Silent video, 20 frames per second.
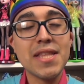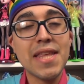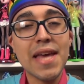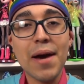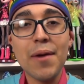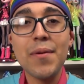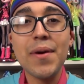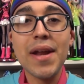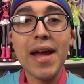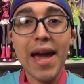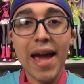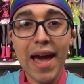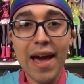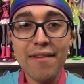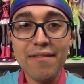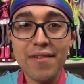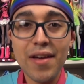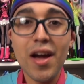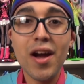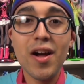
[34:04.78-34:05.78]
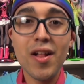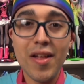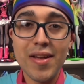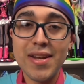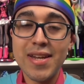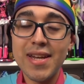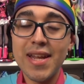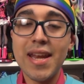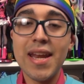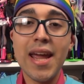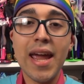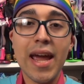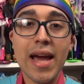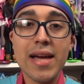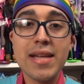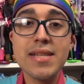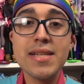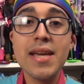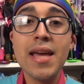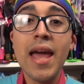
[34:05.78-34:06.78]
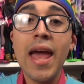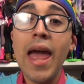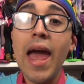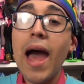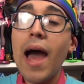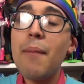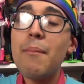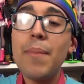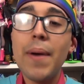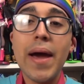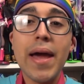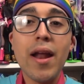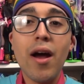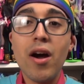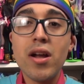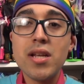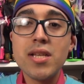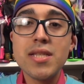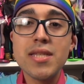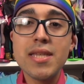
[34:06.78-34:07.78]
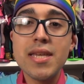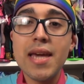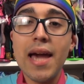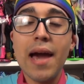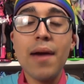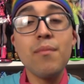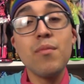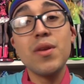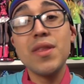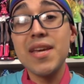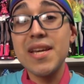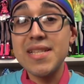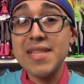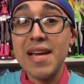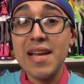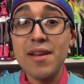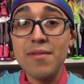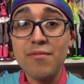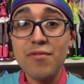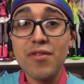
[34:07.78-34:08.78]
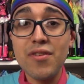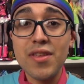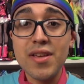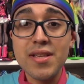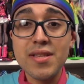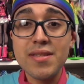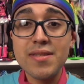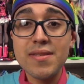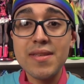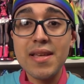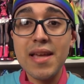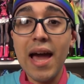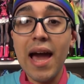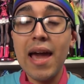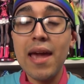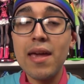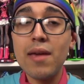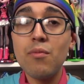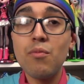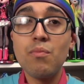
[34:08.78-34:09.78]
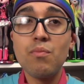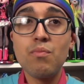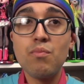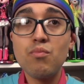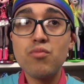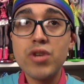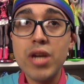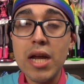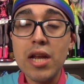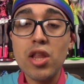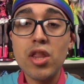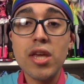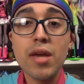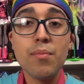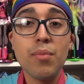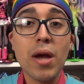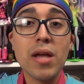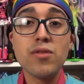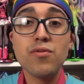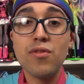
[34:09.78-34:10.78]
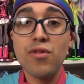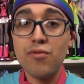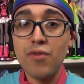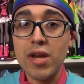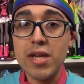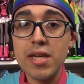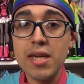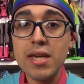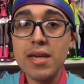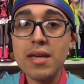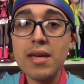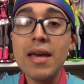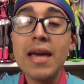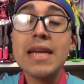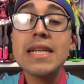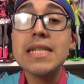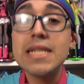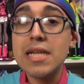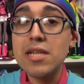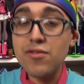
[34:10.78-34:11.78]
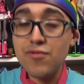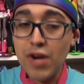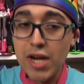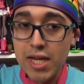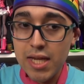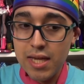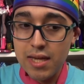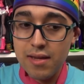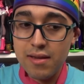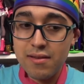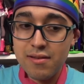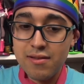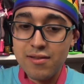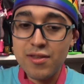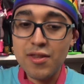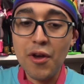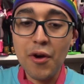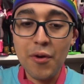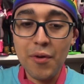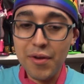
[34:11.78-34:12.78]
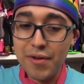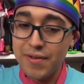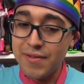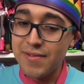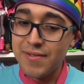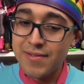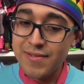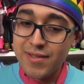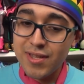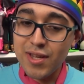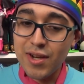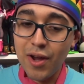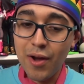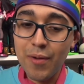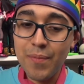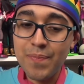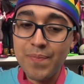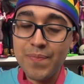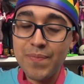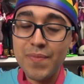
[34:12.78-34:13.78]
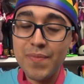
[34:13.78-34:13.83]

to that when I have Claudine in hand. But honestly, I'm really excited for this. I'm generally impressed with Frankie. Just Frankie. So, you know,